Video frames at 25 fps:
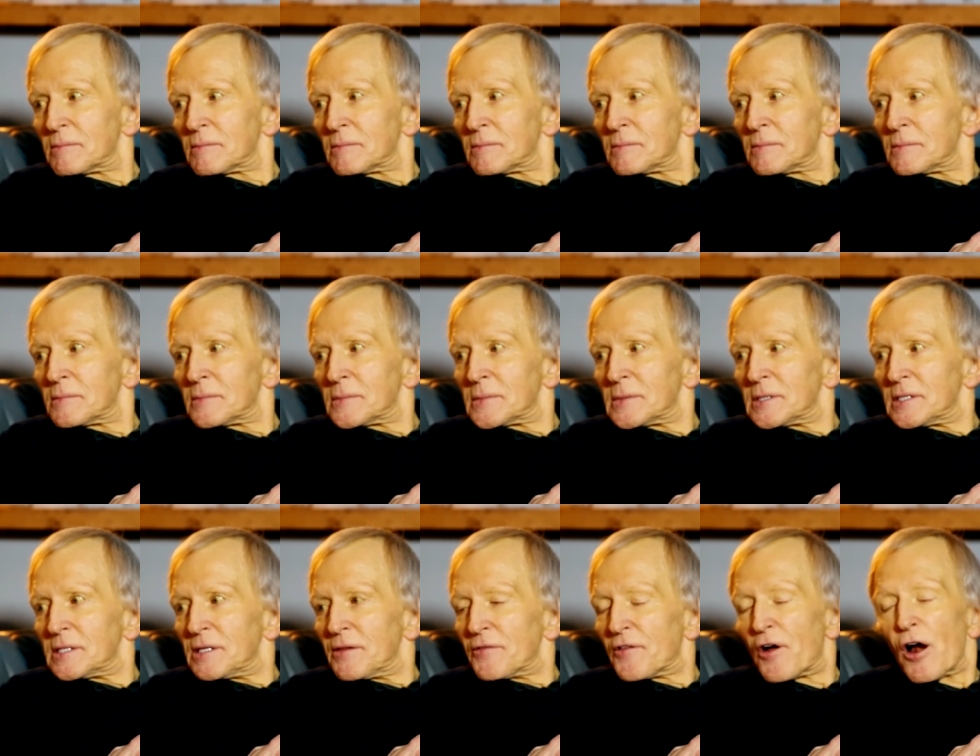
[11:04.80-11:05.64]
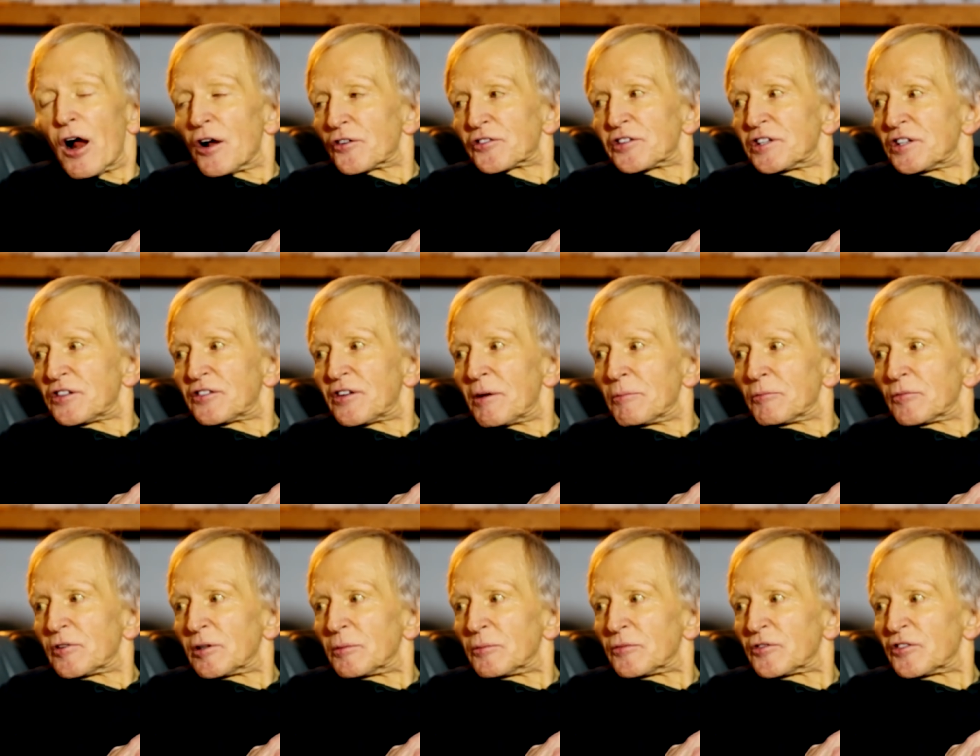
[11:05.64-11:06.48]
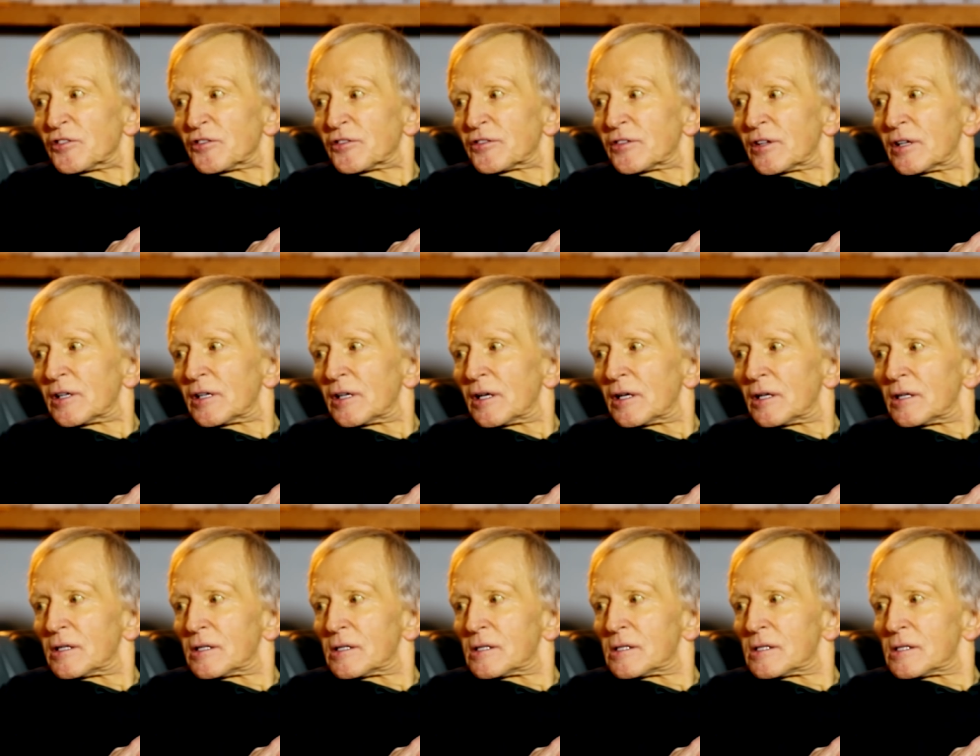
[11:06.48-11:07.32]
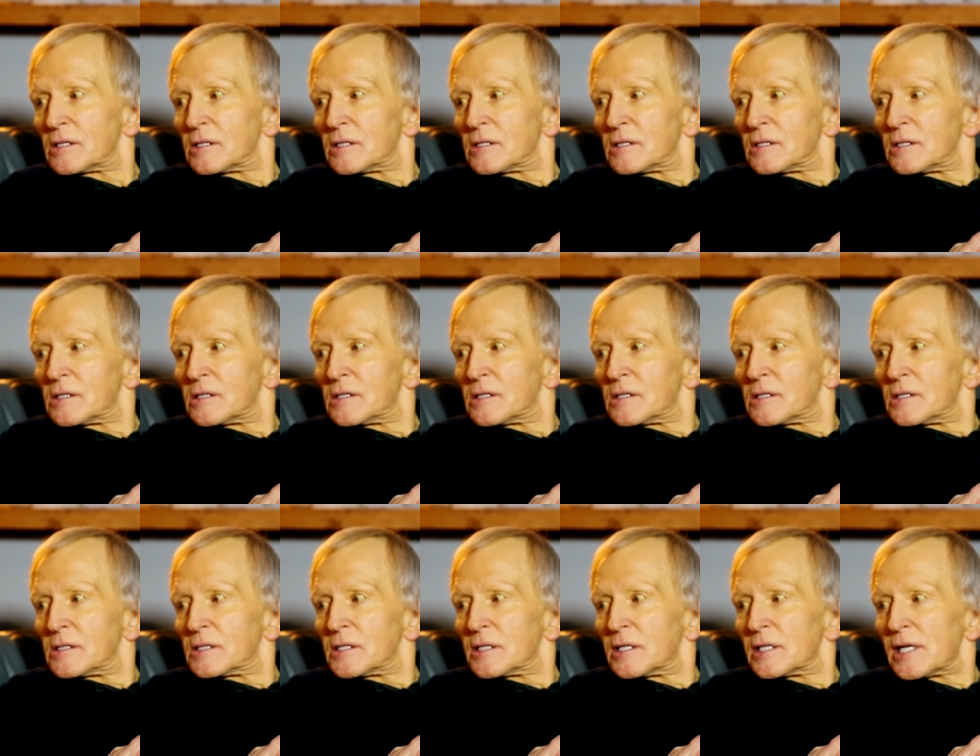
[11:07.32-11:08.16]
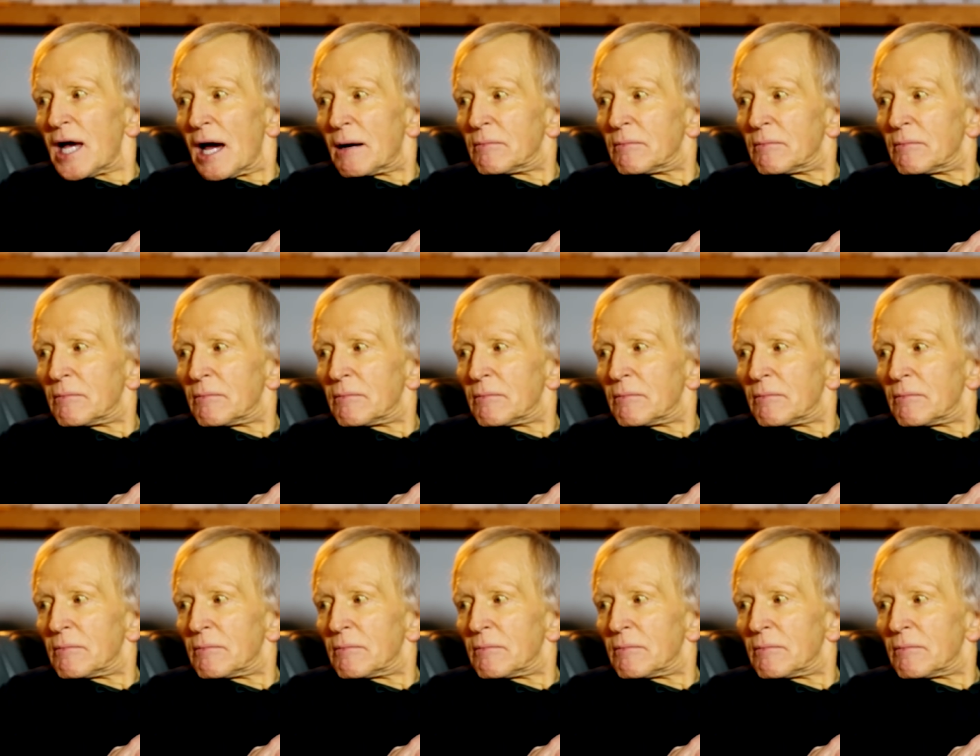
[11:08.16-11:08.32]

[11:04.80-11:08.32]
Right. There aren't any symptoms. Asymptomatic up until that point.